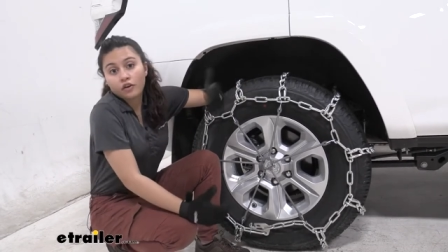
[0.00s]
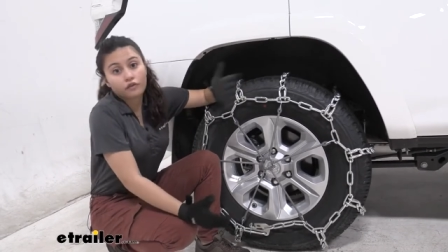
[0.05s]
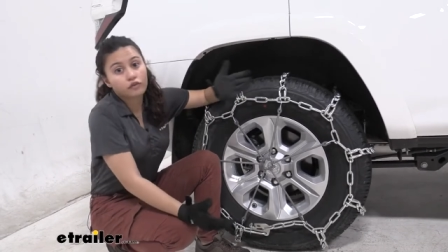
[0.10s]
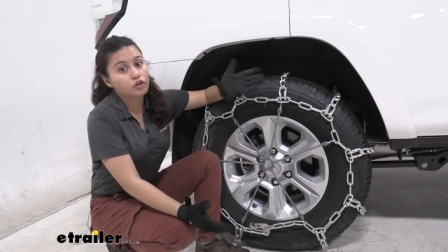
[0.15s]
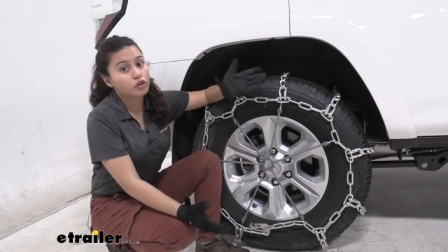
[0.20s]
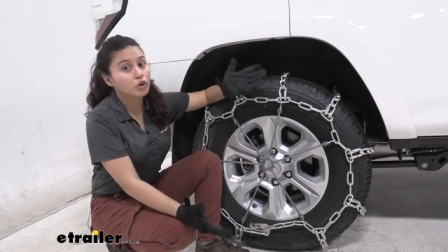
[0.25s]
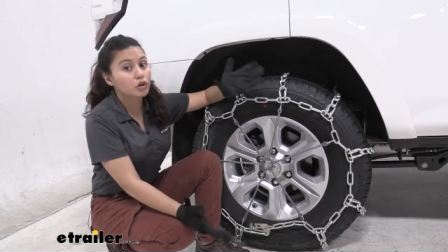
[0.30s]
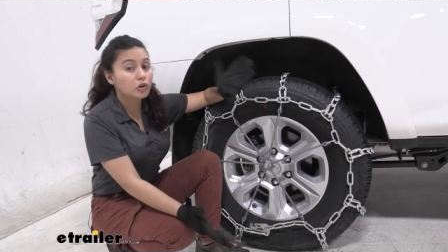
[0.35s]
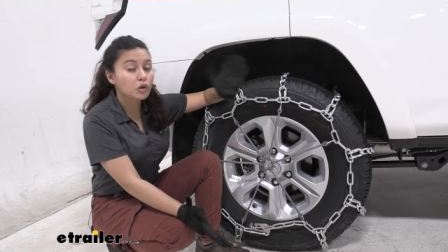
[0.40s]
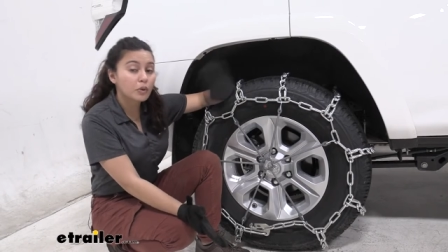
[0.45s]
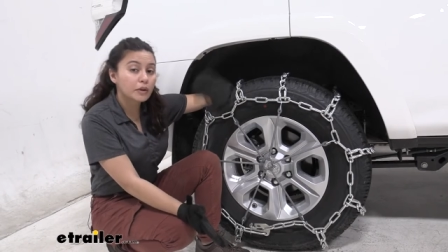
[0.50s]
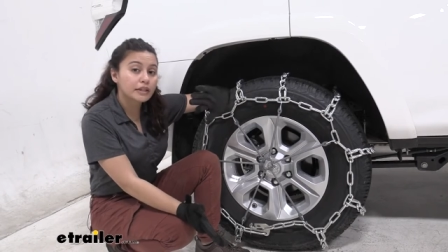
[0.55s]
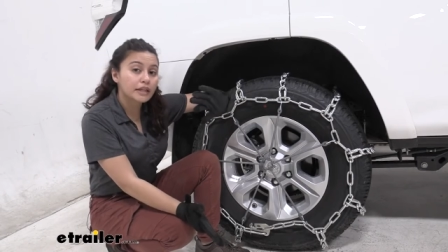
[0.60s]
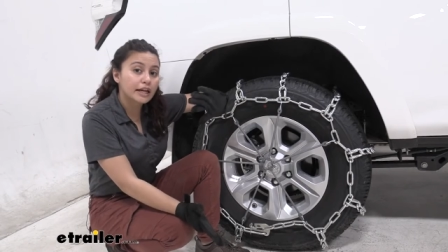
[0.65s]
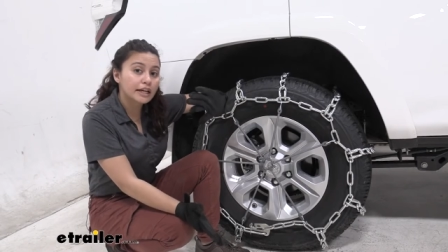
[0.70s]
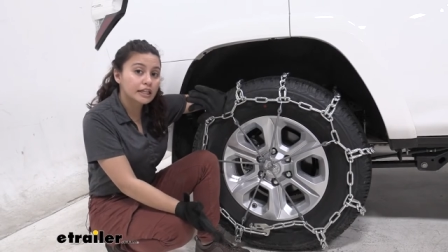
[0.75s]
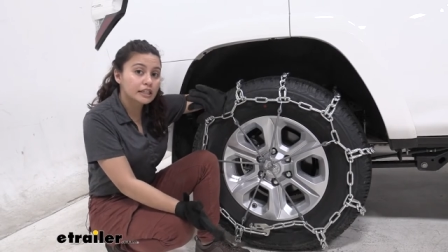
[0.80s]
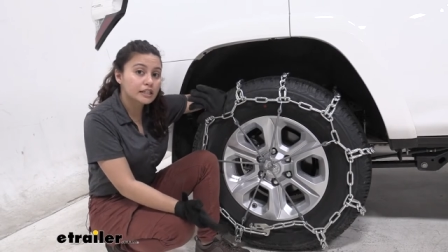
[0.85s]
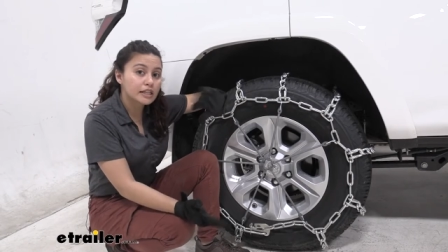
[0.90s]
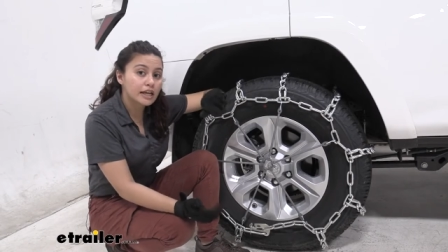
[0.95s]
If you don't know what
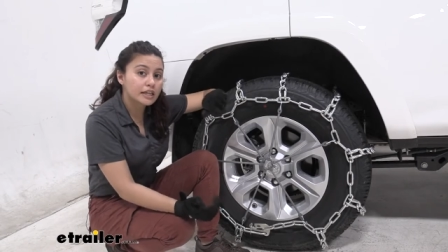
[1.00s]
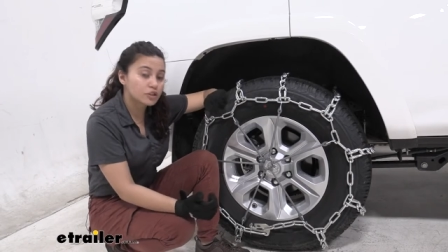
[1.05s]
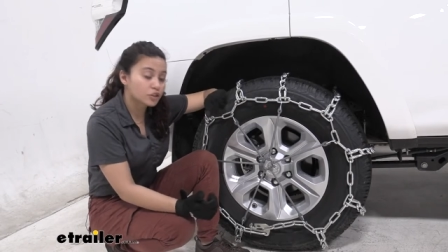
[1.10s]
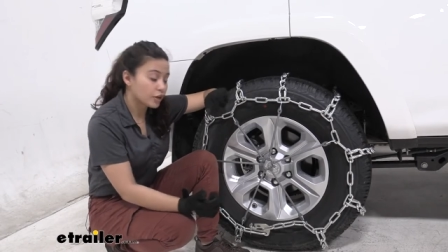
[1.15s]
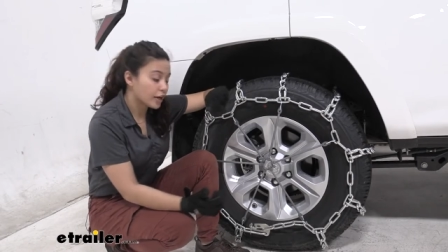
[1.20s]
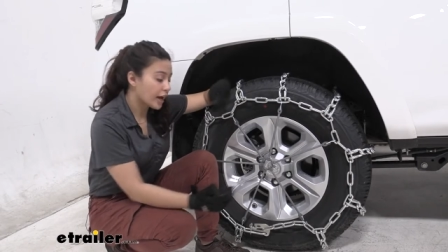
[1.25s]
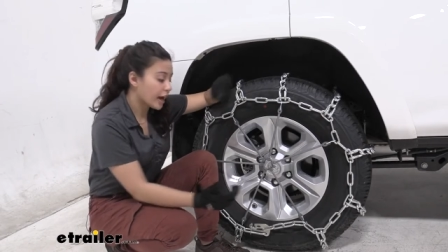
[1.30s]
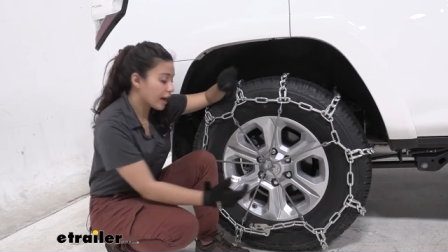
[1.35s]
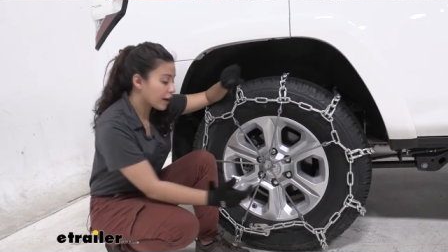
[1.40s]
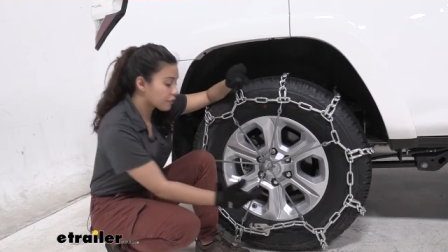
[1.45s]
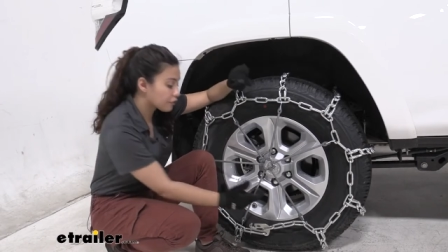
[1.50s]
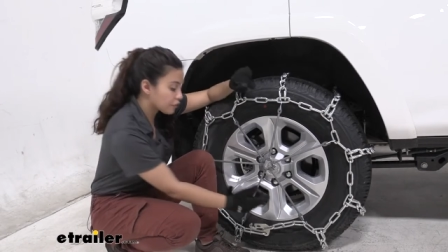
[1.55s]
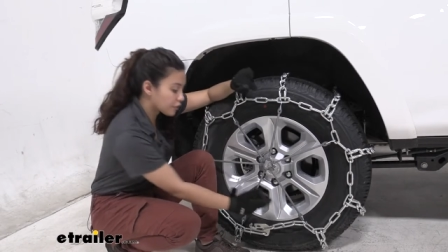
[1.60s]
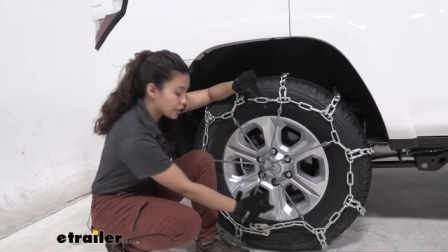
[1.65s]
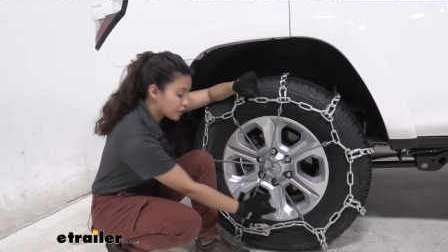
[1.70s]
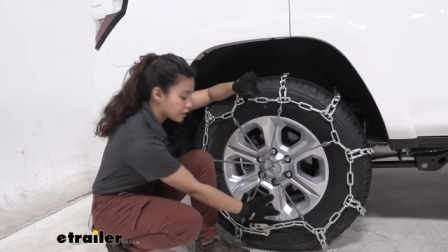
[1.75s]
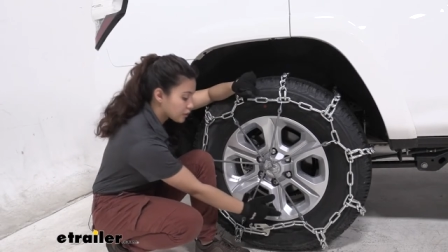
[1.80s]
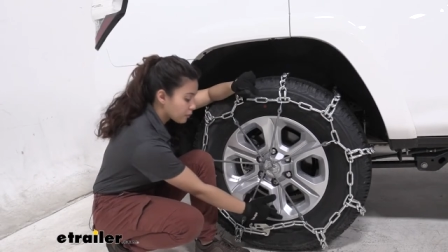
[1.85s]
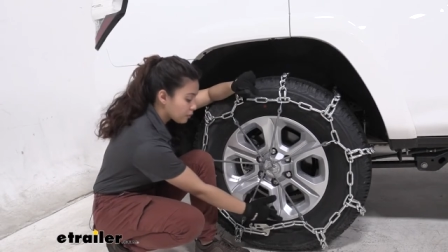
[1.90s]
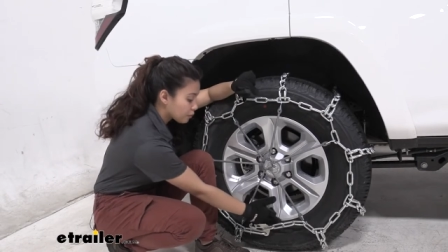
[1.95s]
tire size you have,
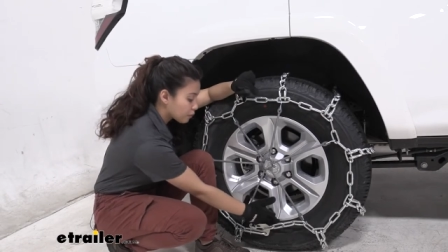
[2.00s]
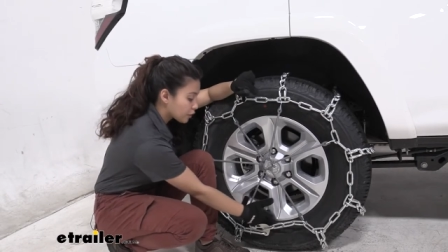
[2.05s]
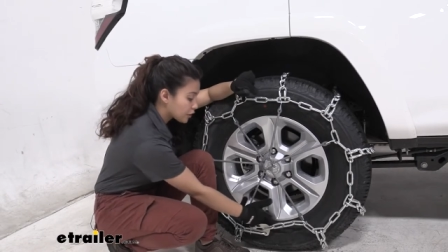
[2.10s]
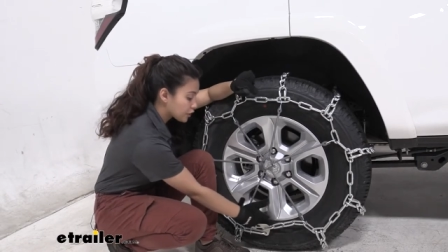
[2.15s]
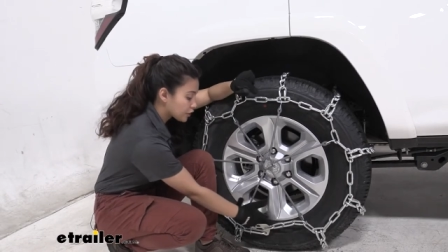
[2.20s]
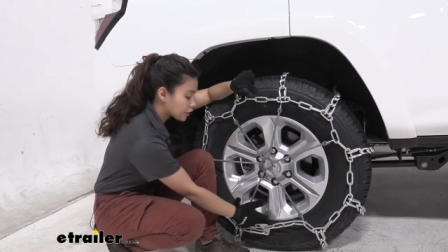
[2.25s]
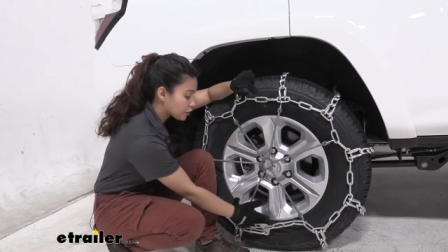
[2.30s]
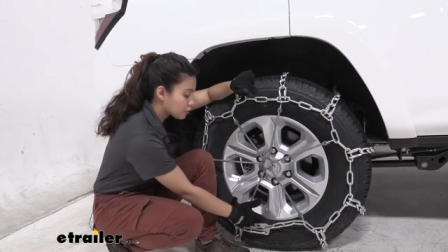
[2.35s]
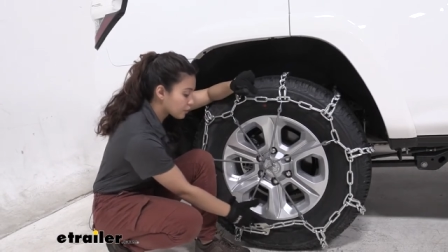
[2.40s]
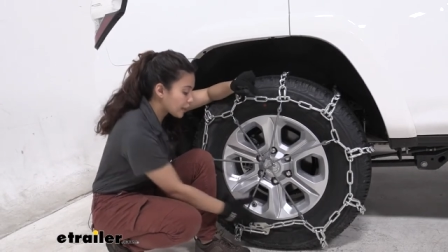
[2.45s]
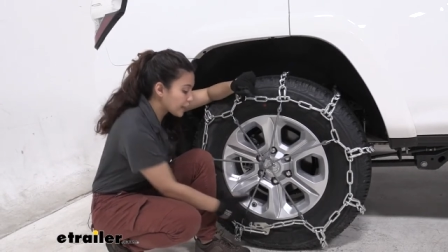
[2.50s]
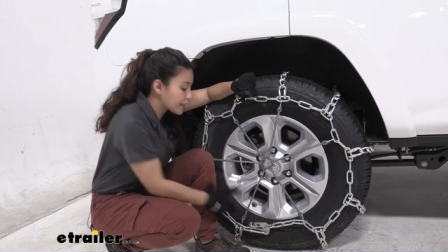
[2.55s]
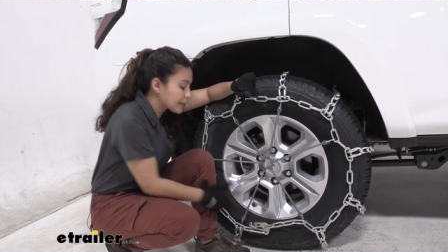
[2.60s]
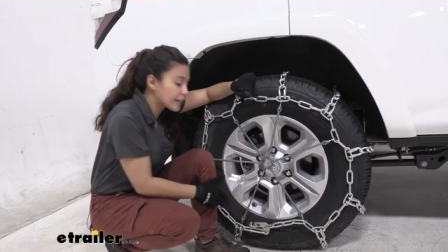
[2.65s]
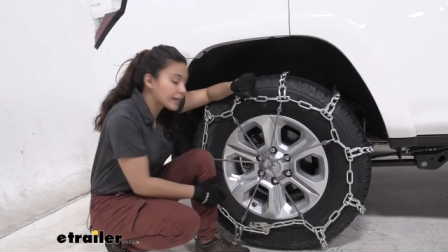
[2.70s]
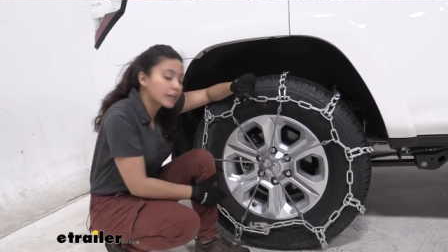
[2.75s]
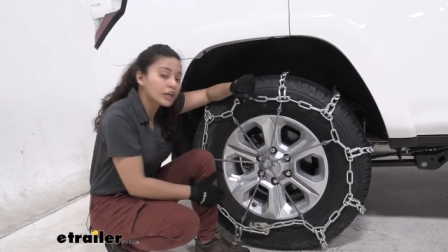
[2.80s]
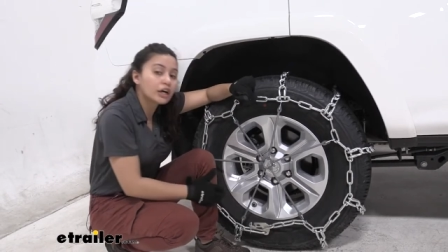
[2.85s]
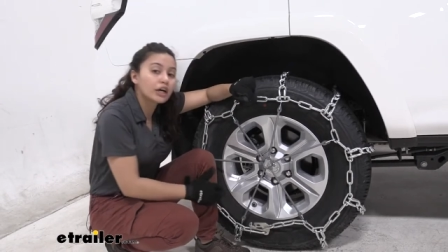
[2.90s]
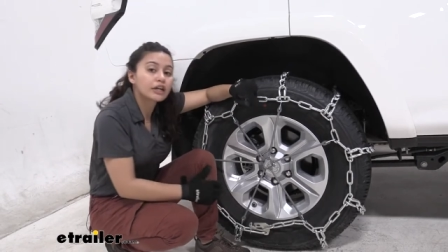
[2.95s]
it's printed right here